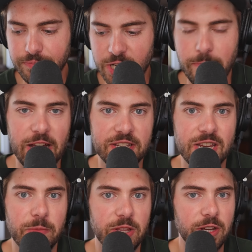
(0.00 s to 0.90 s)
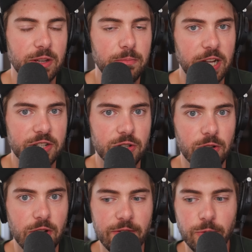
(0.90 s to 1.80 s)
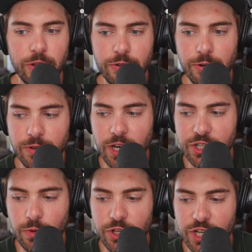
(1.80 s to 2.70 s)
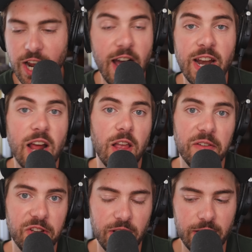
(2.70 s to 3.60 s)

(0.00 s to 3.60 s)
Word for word: Z-Pack sent me the Plex Solo halfway through, and I switched, and I love it.